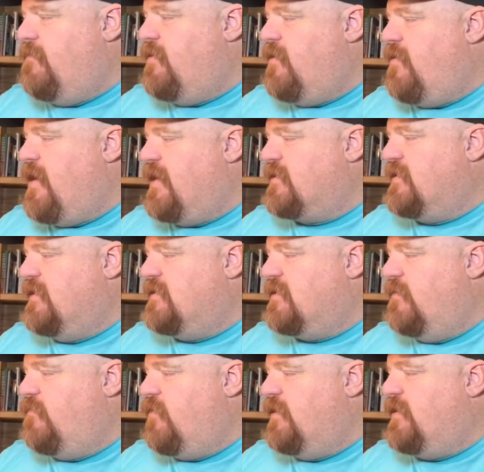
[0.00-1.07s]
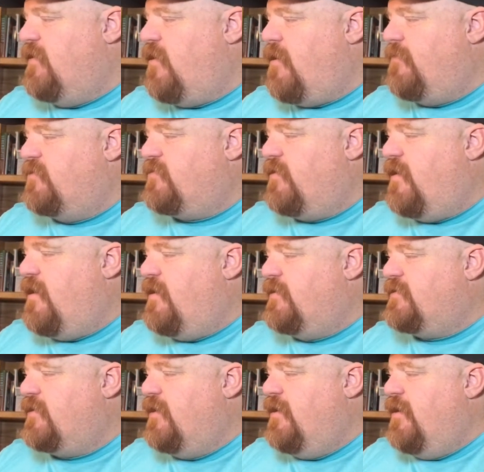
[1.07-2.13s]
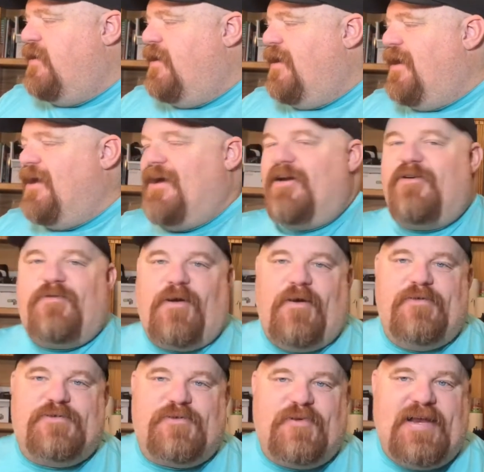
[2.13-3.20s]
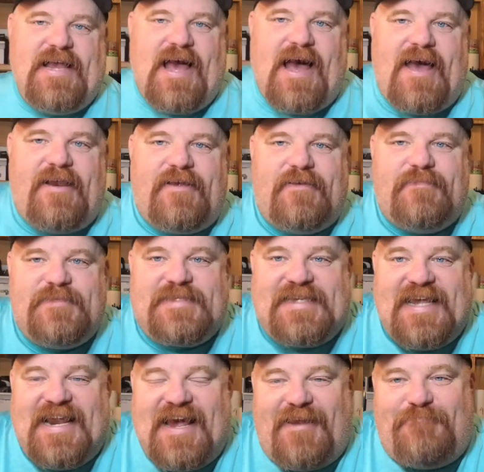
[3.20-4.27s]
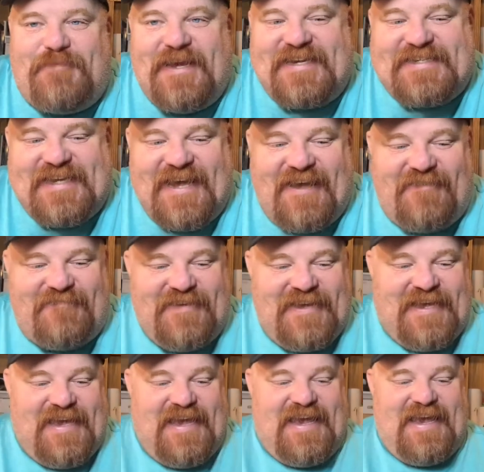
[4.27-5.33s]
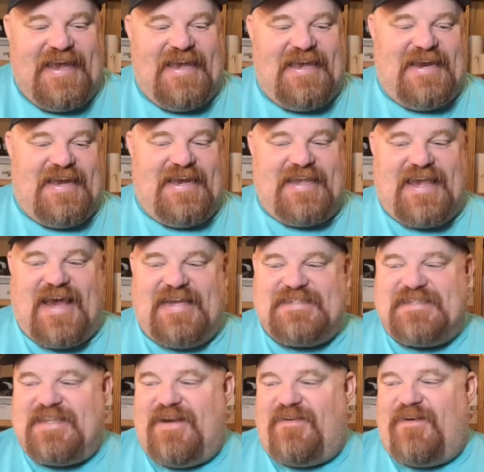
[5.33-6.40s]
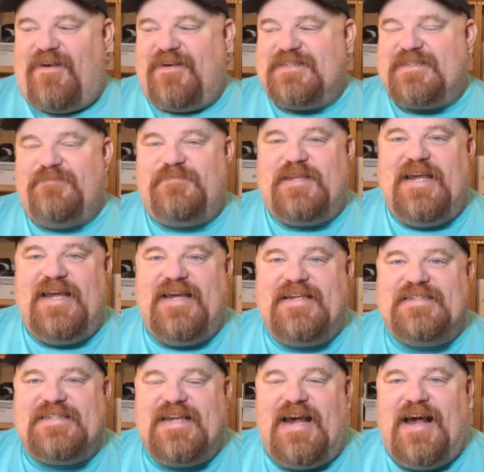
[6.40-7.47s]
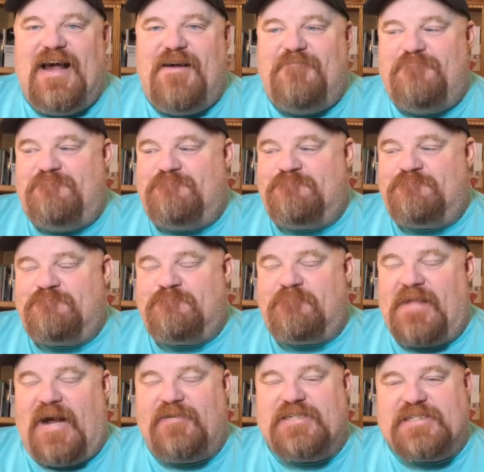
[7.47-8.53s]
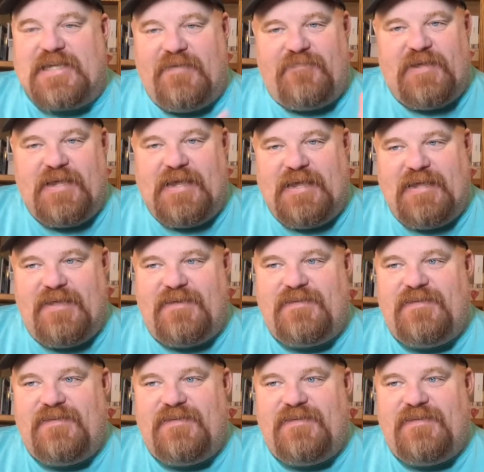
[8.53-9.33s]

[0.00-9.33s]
There are actually some retail arbitrage grocery items that I picked up. And guys, there are some things, I'll just give you a hint.